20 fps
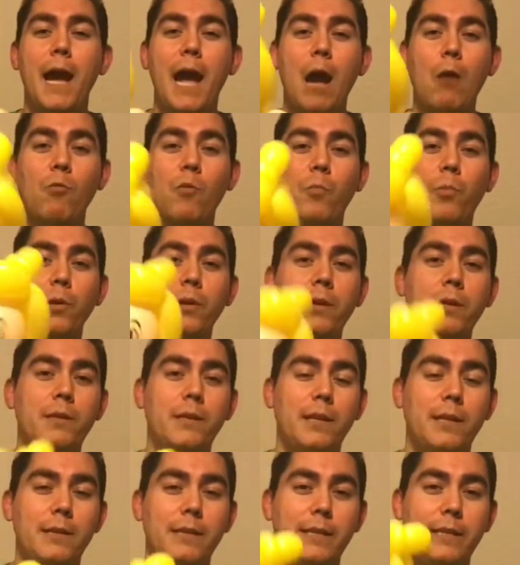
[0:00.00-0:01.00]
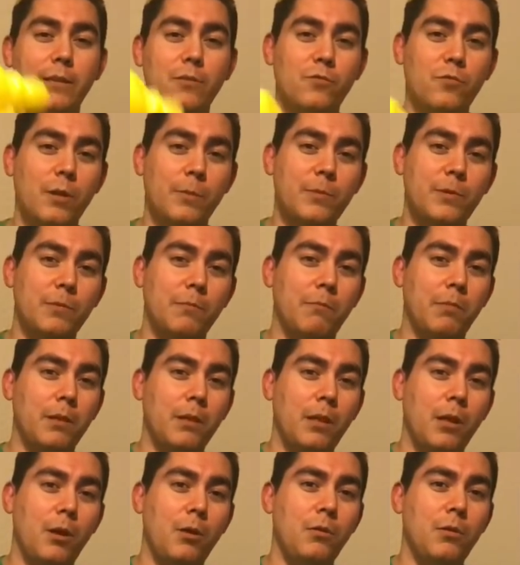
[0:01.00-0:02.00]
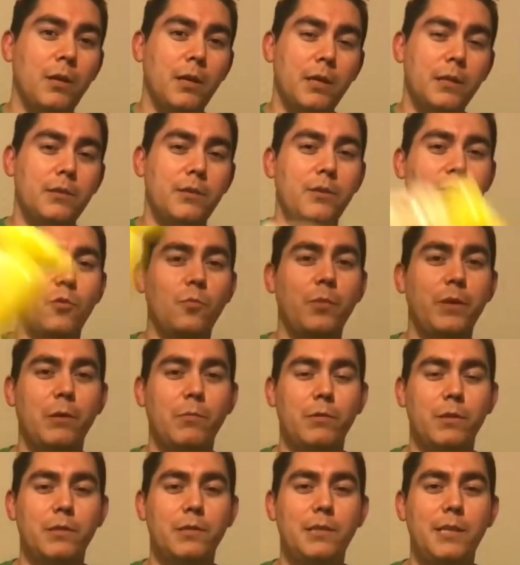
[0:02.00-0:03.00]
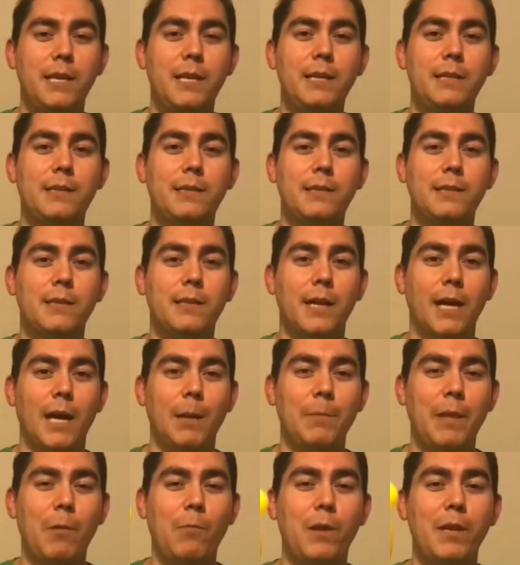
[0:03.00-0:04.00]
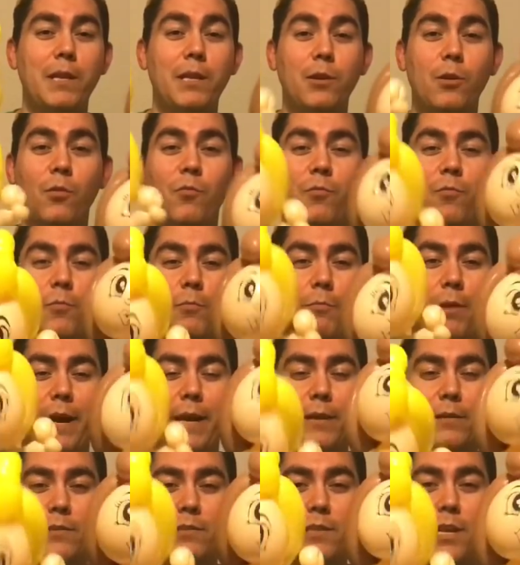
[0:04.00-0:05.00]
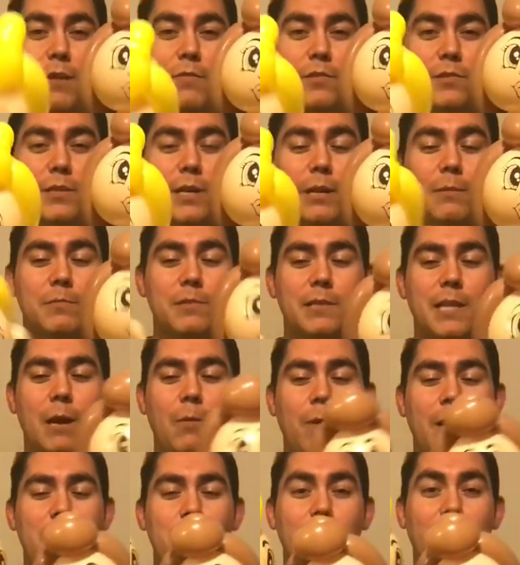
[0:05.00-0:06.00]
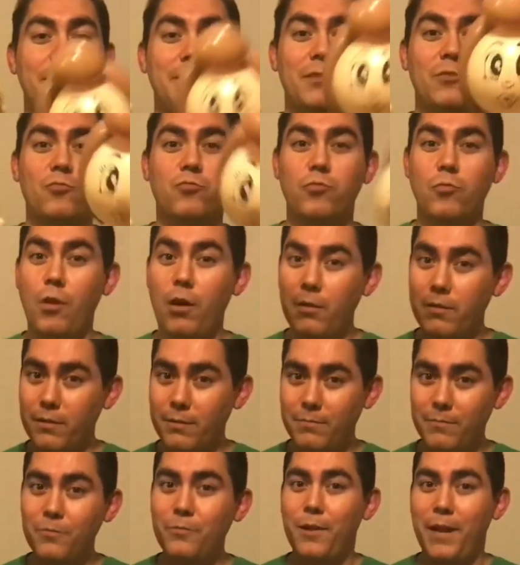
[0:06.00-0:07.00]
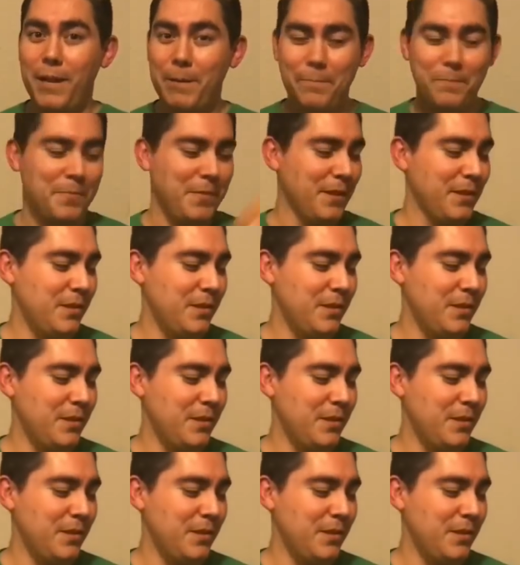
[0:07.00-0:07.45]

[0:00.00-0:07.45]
I will put it in the description below so you'll be able to see it. Um, that way you can go buy yourself some so that way you don't have to draw them, right?